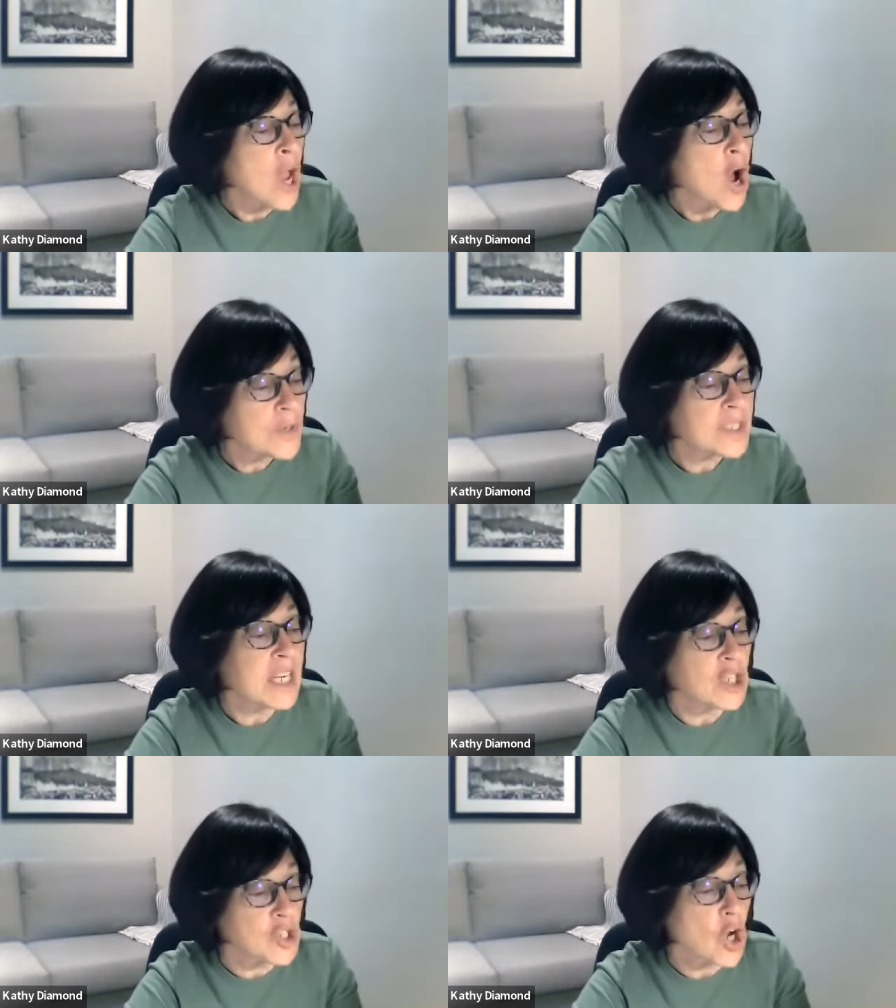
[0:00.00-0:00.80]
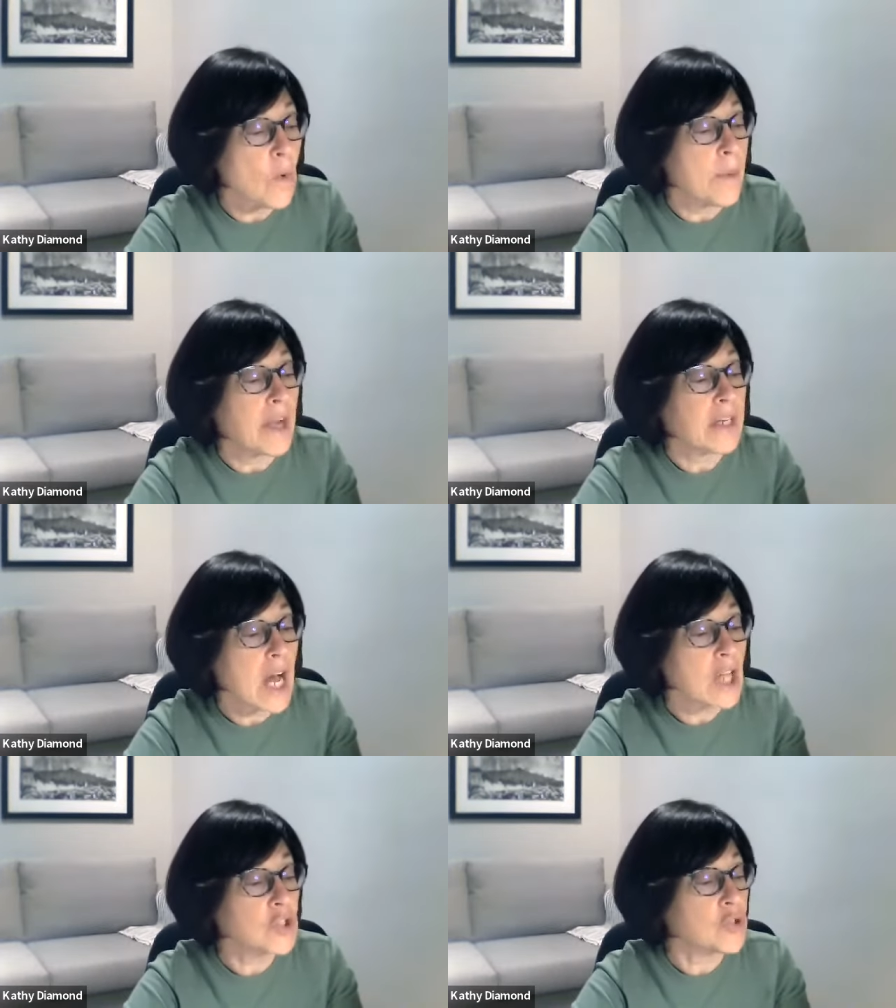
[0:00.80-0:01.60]
Hosting a show about
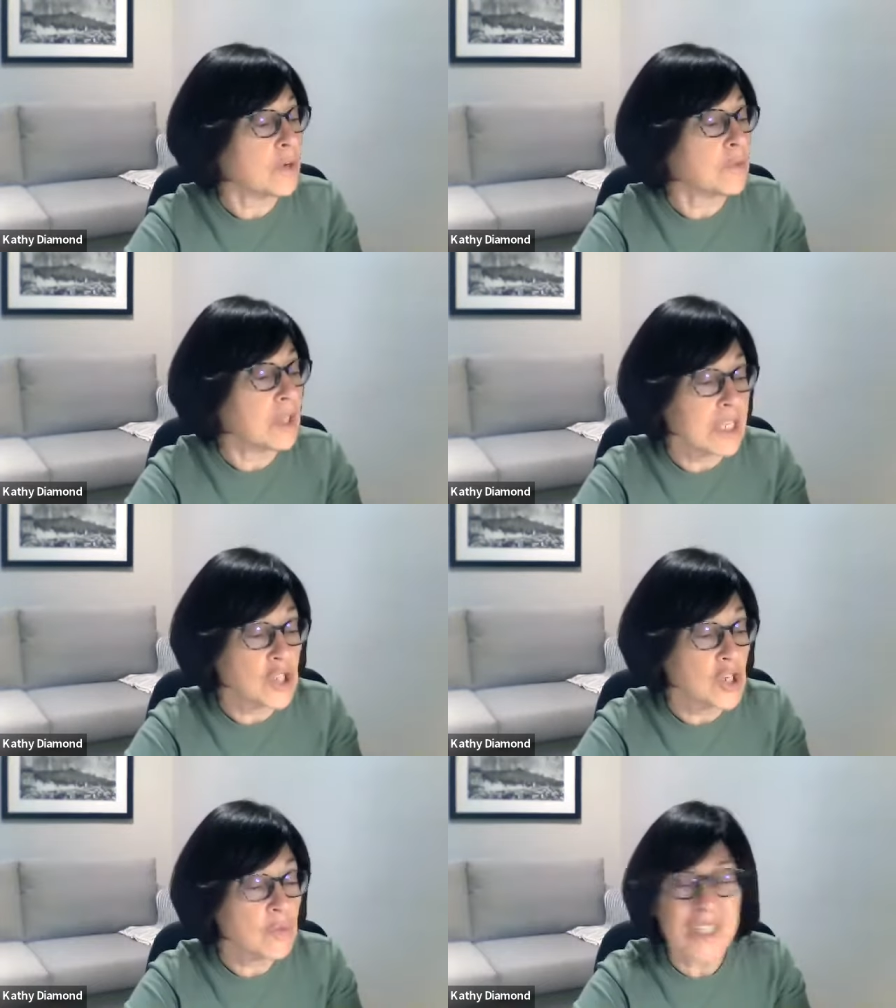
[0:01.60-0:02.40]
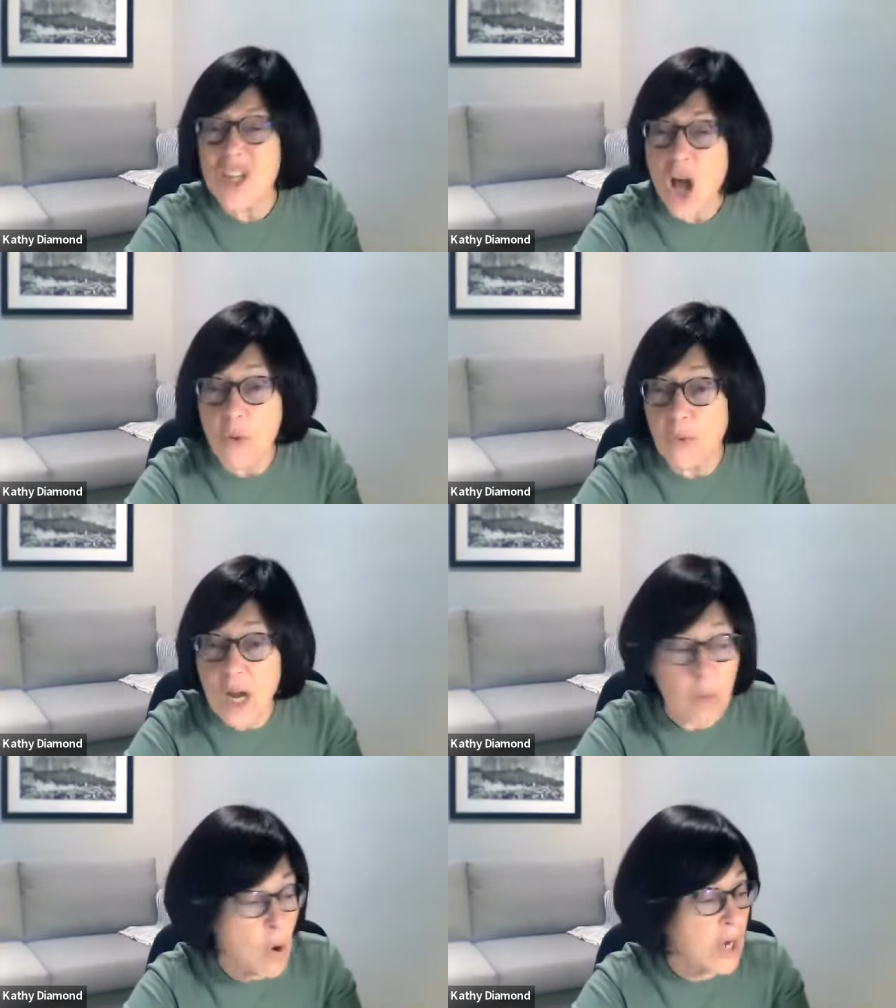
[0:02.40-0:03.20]
culture and religion was not what
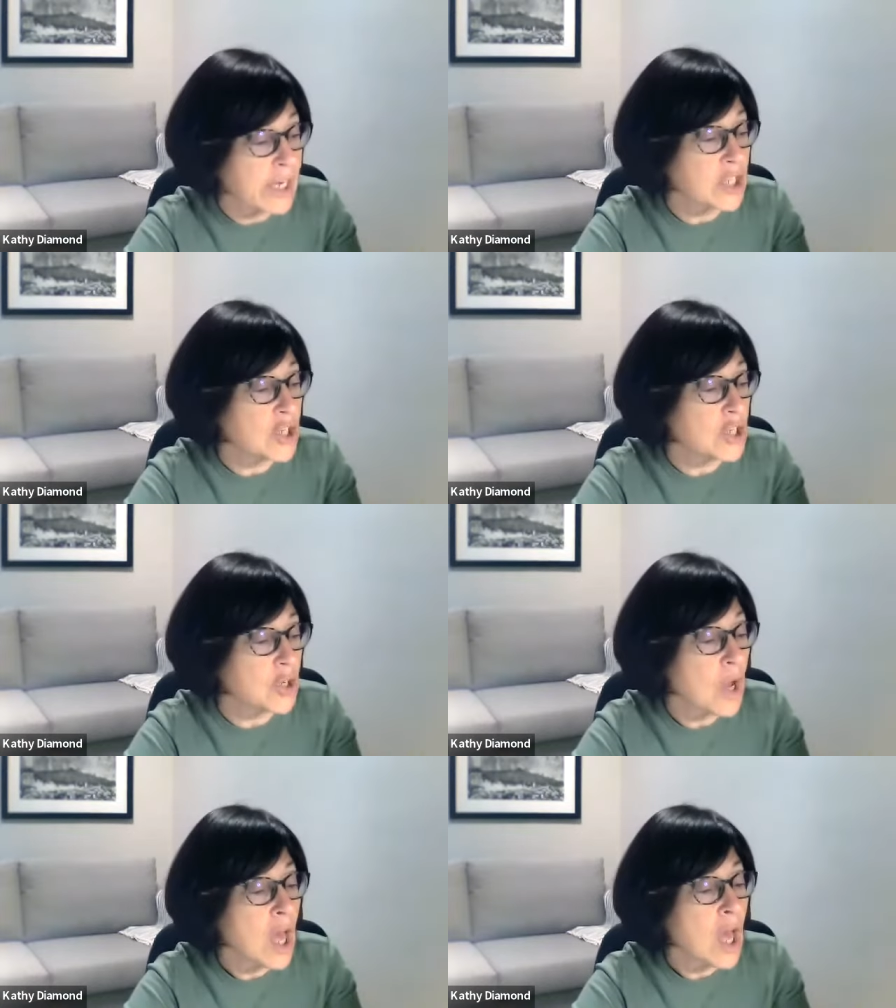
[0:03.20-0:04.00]
I wanted to do.